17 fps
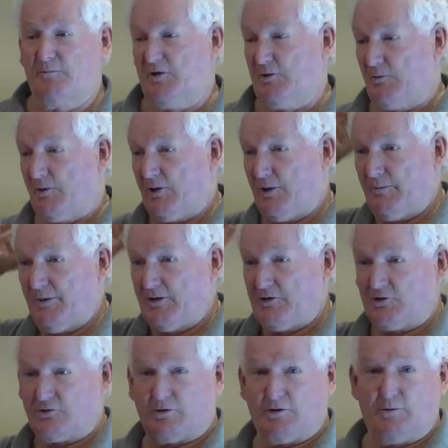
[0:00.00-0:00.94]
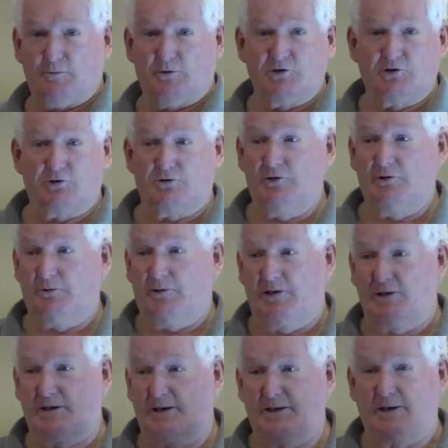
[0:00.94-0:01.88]
Don't worry about a trial by jury, you
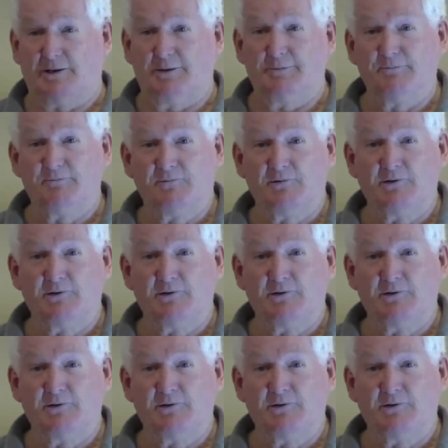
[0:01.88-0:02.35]
aren't getting it.